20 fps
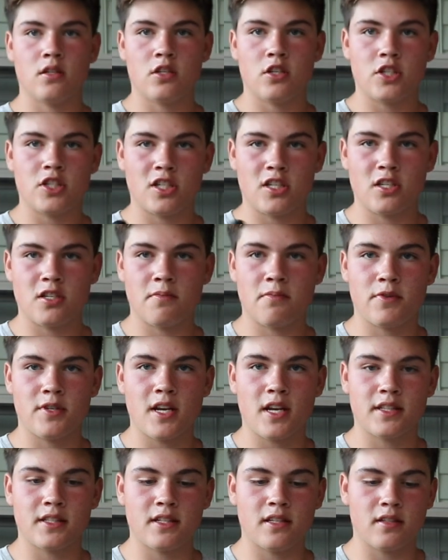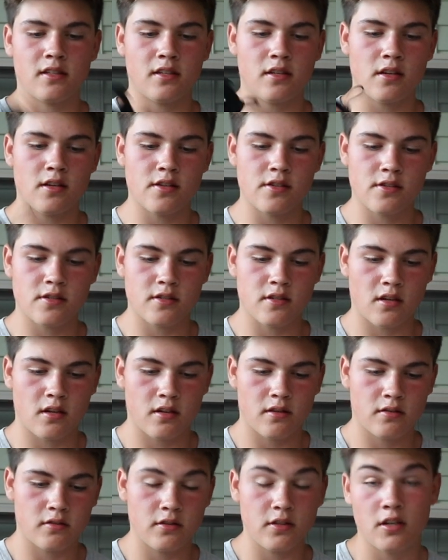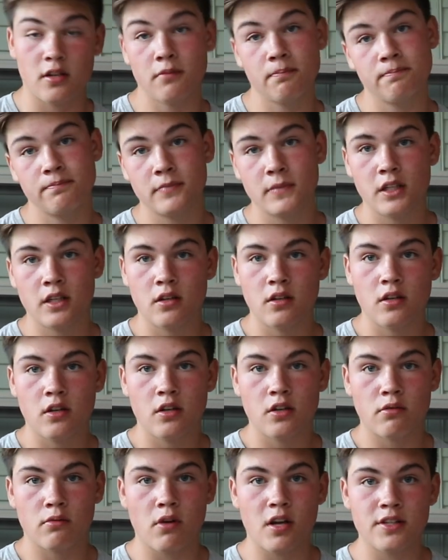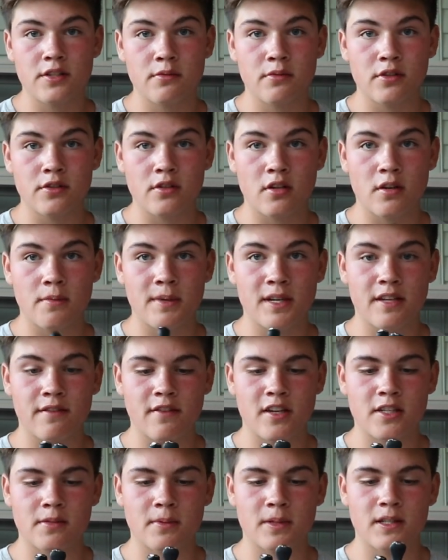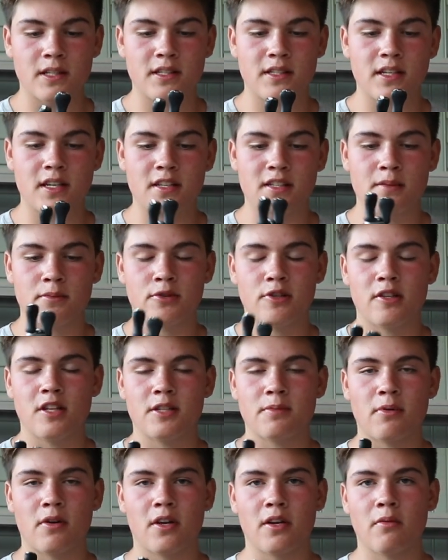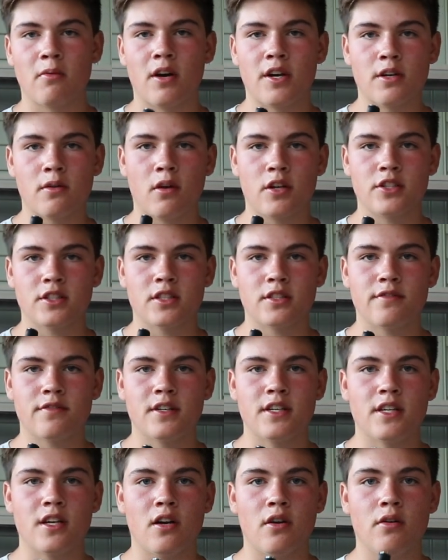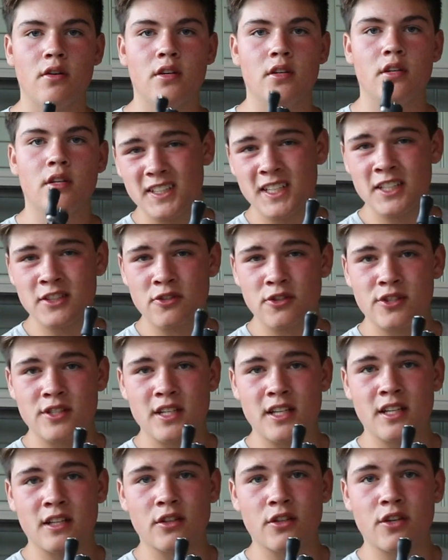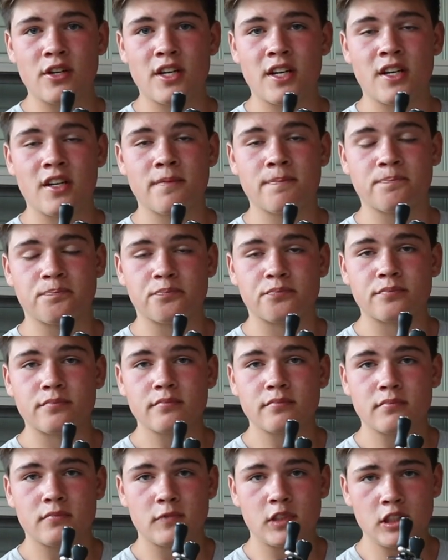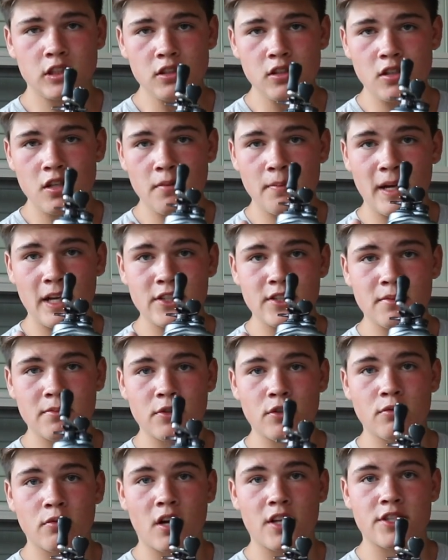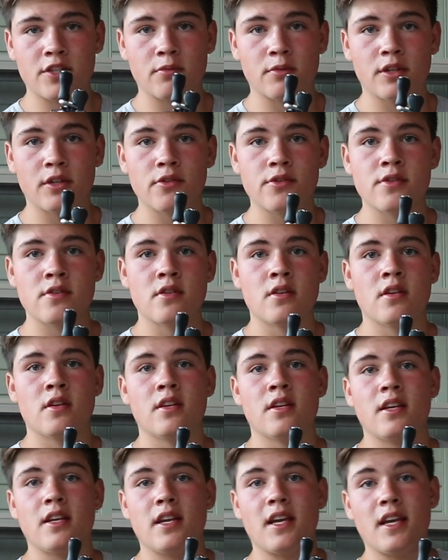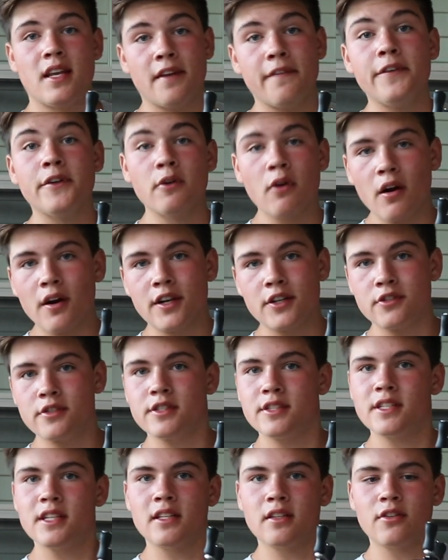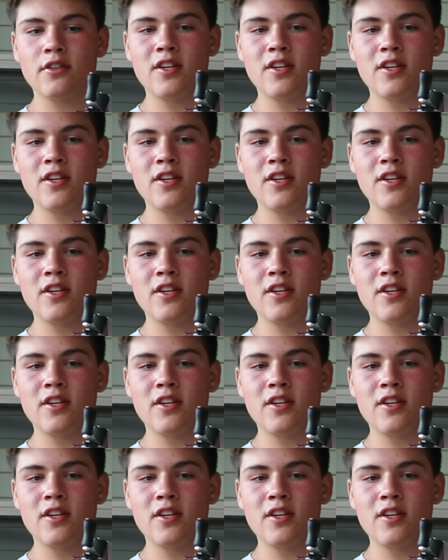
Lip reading: just to protect it, because you know, rods and reels are a big investment these days. I'm sure that's probably why you're watching this video, interested in learning about some new rods and reels. And if you are interested in